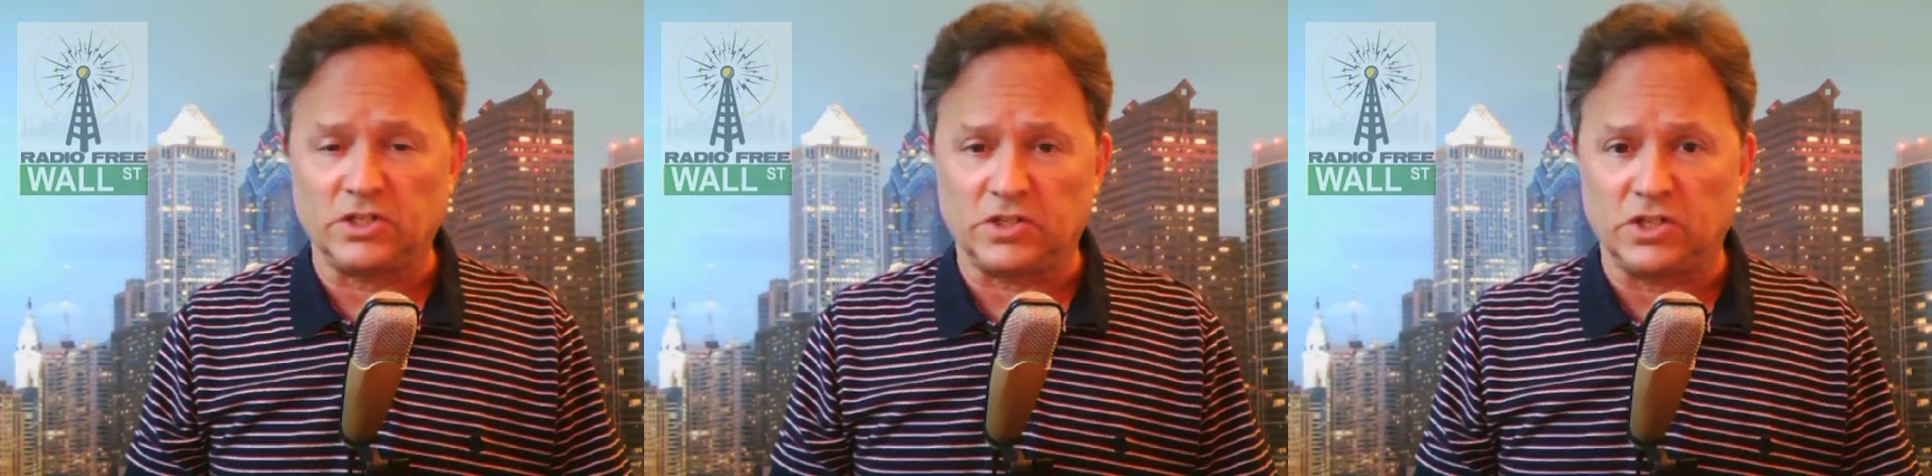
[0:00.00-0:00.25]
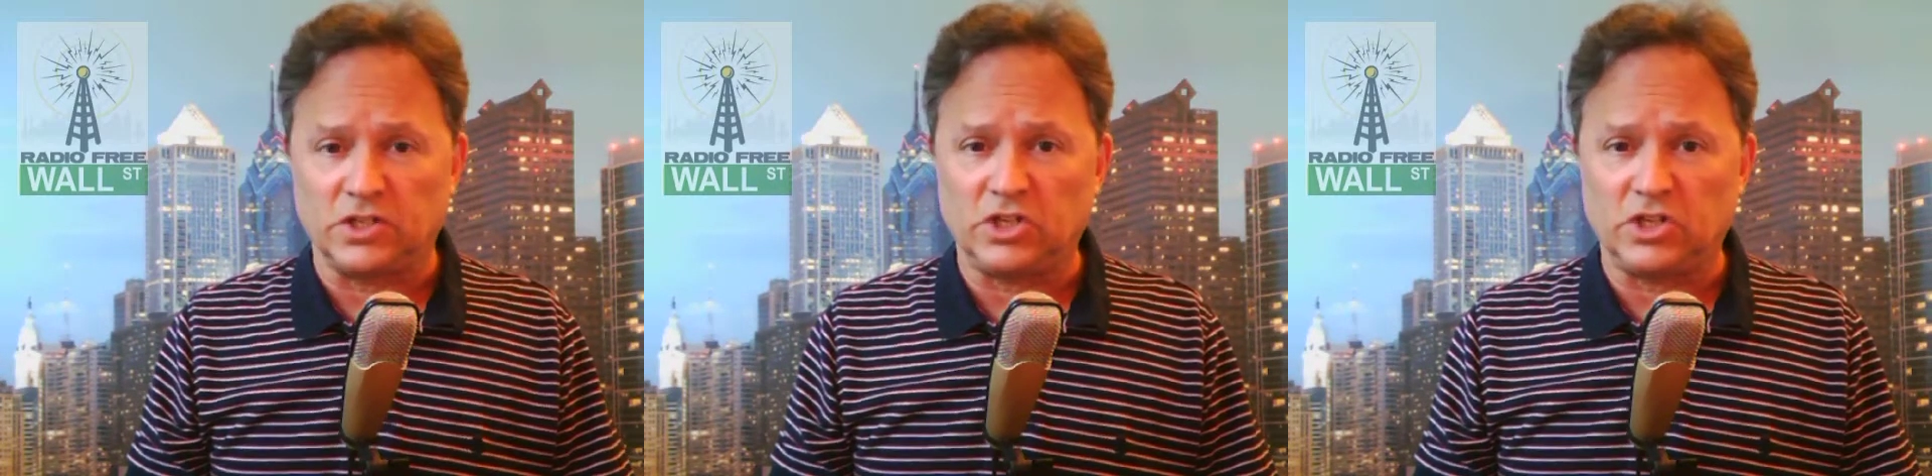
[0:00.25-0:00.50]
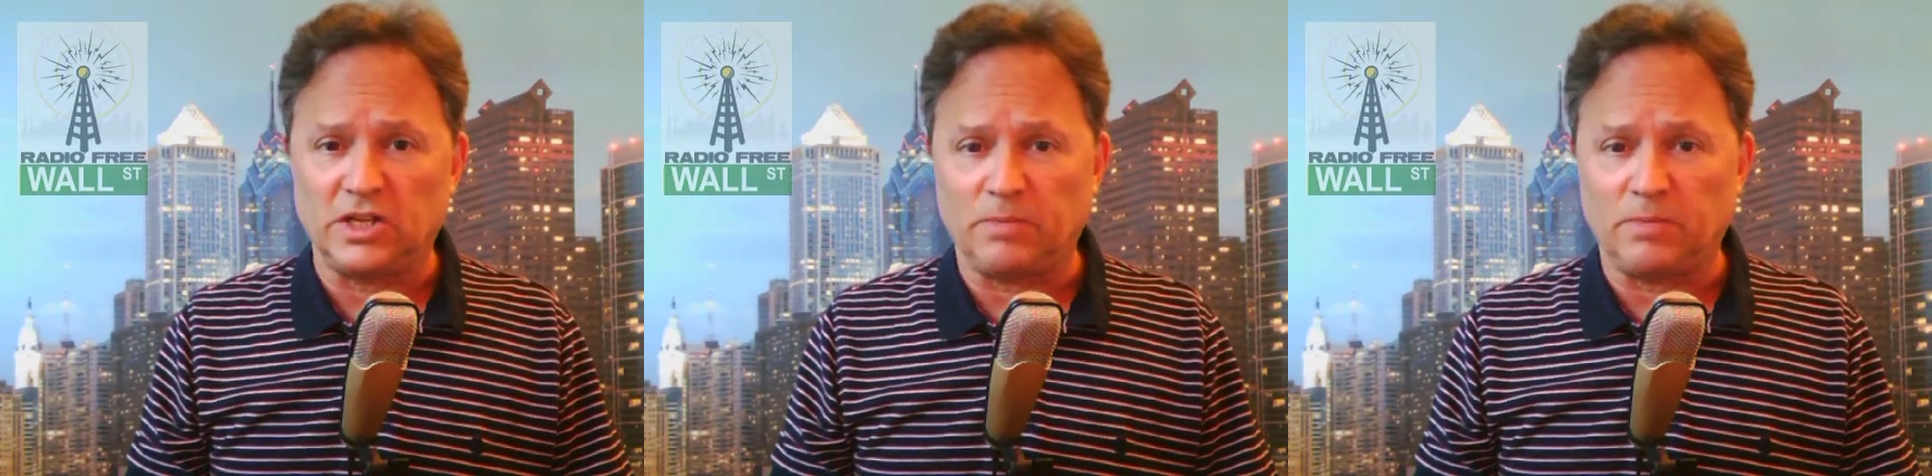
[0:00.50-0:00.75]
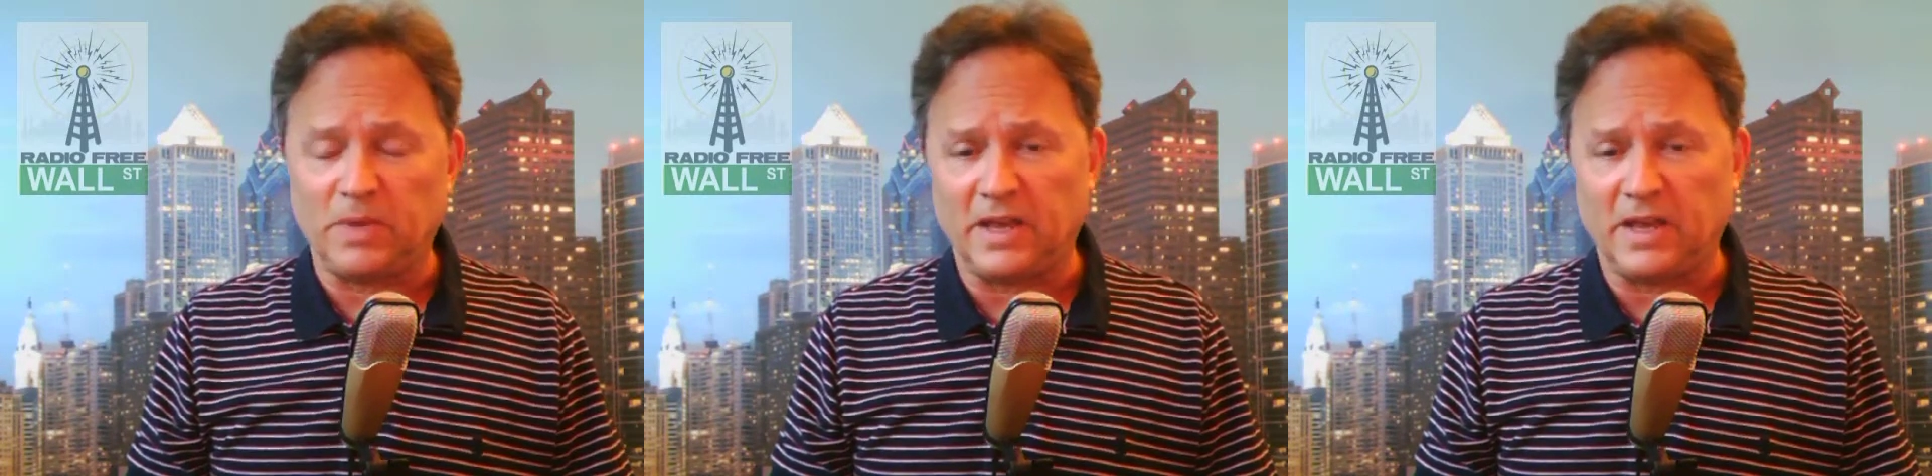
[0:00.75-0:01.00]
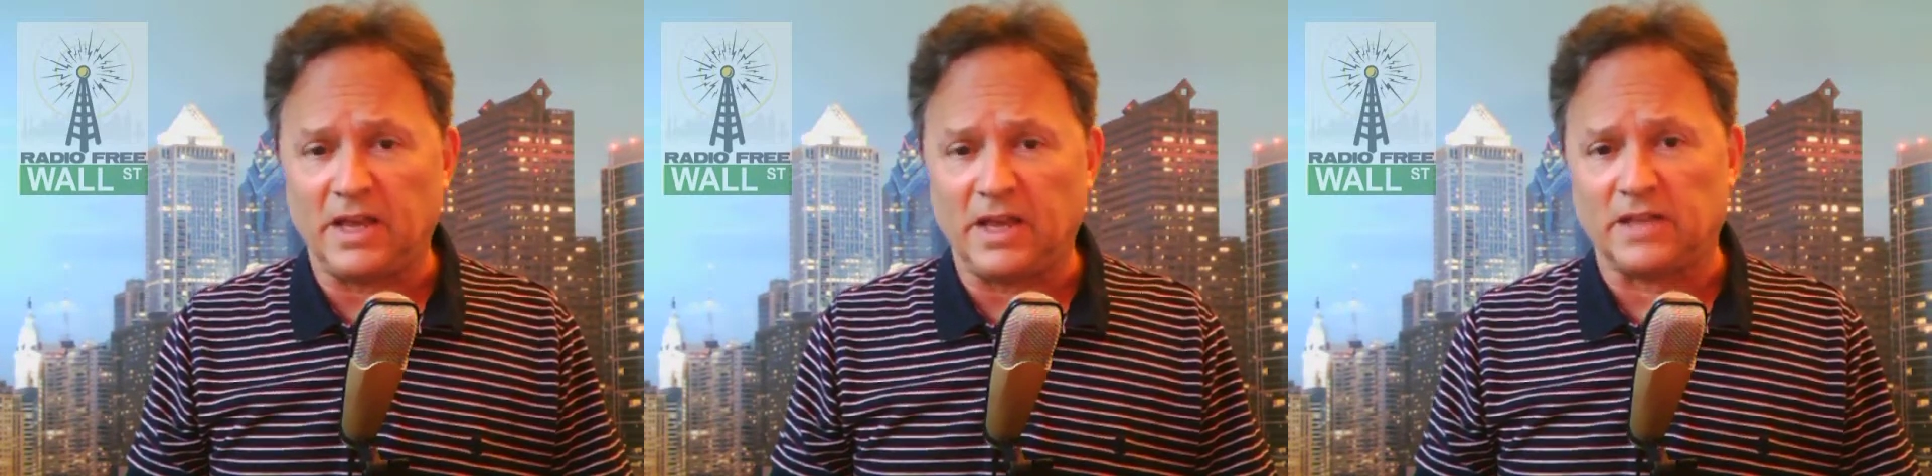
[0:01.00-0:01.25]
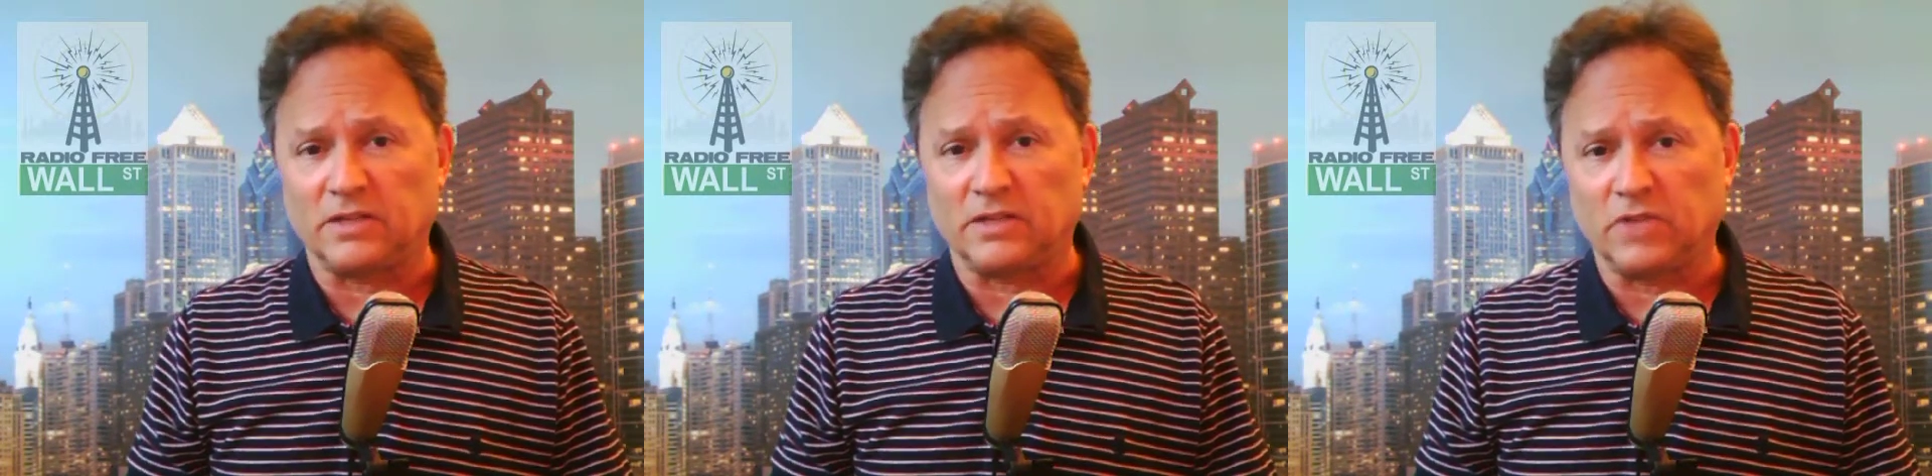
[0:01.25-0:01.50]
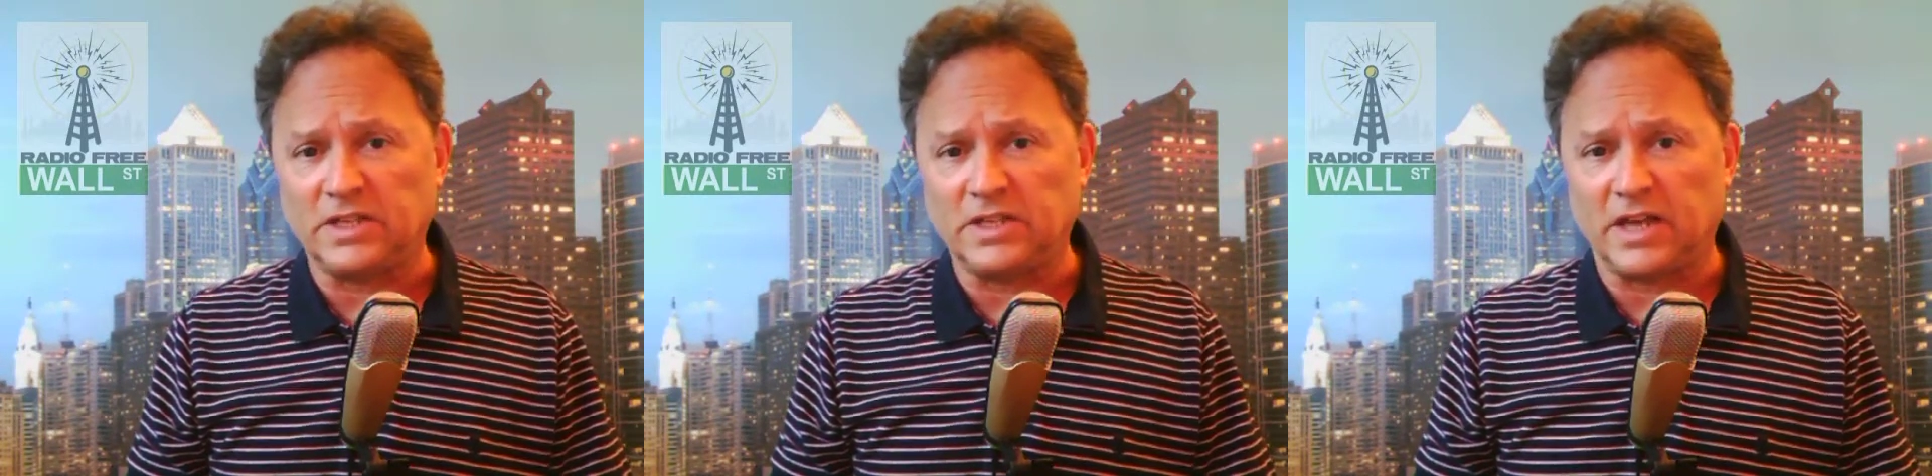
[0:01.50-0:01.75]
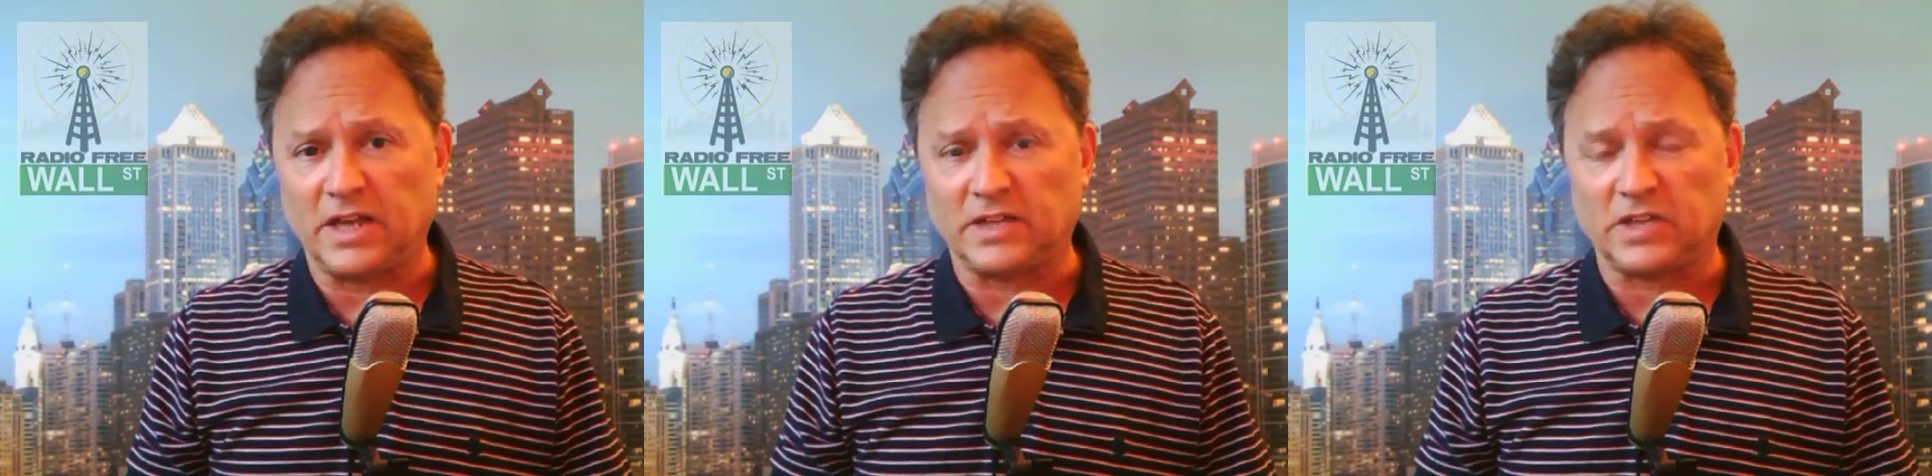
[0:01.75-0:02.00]
as the GDP and the
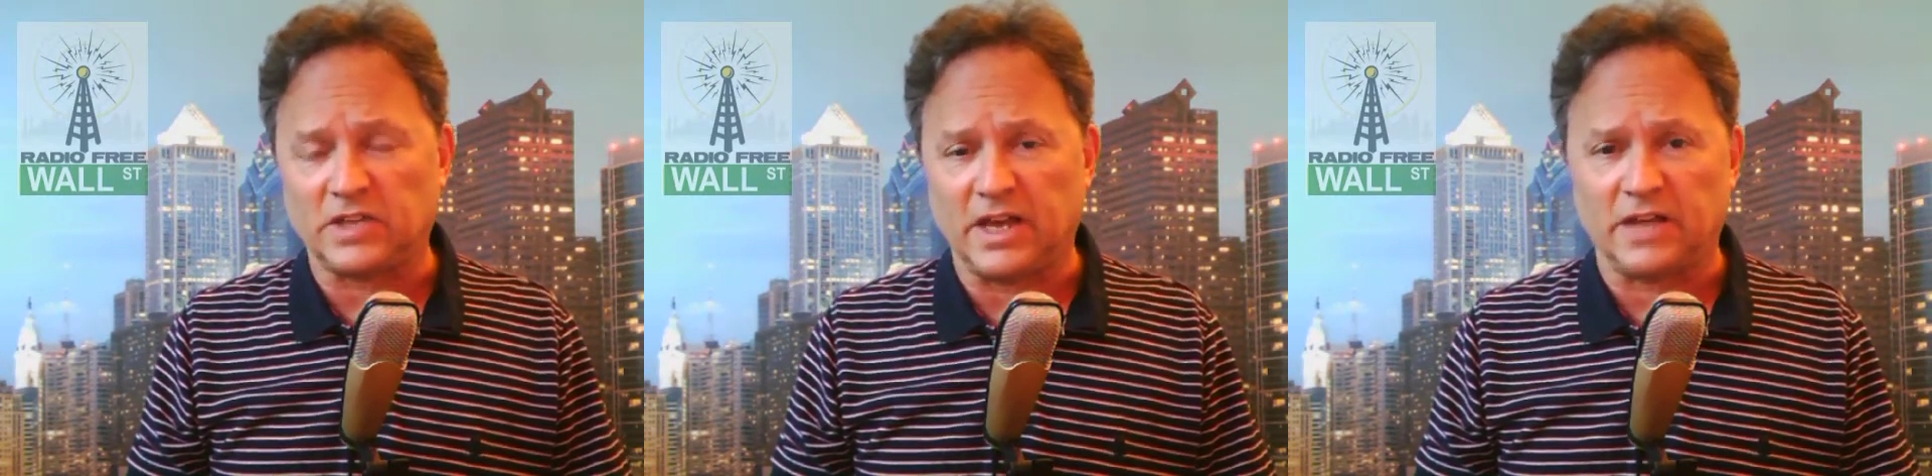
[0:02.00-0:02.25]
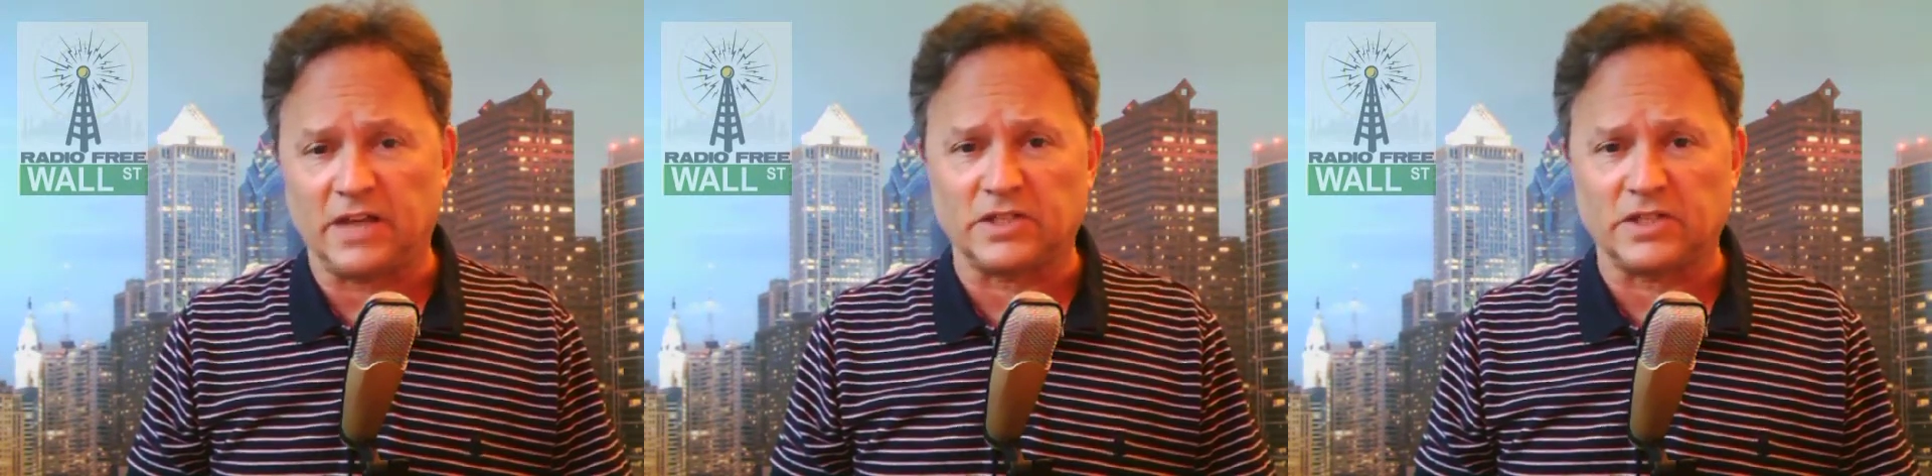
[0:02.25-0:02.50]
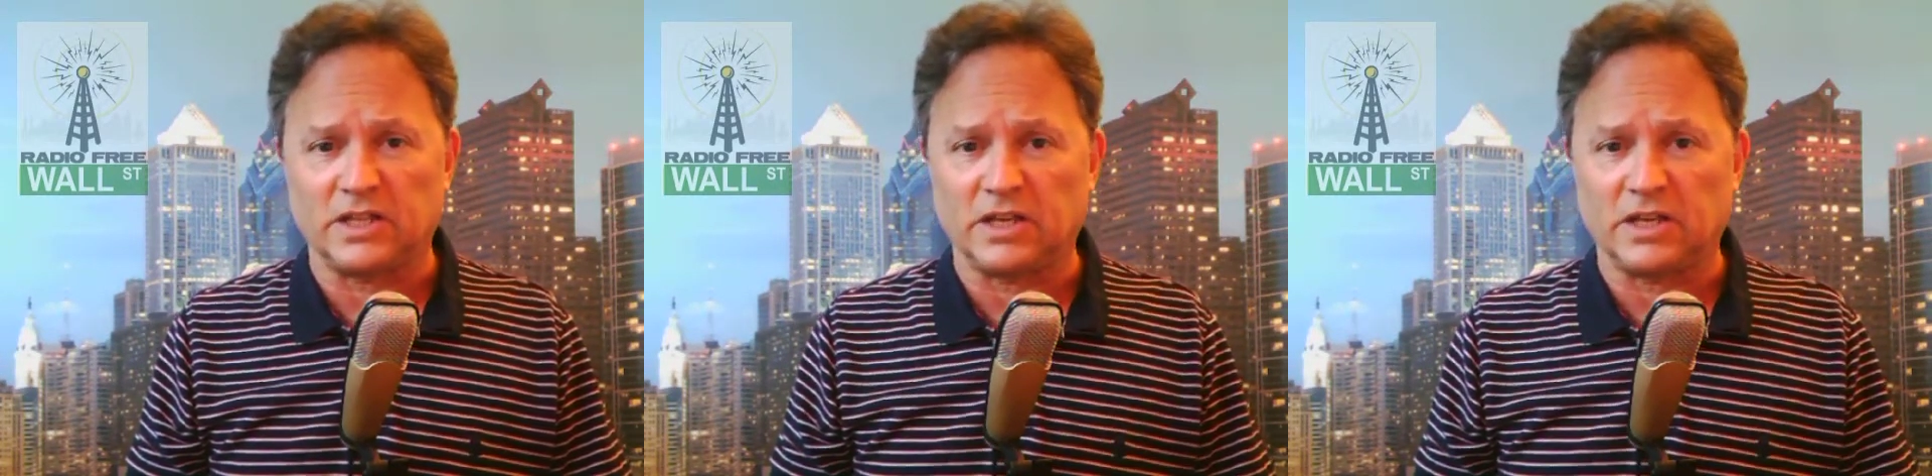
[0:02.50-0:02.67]
retail sales that the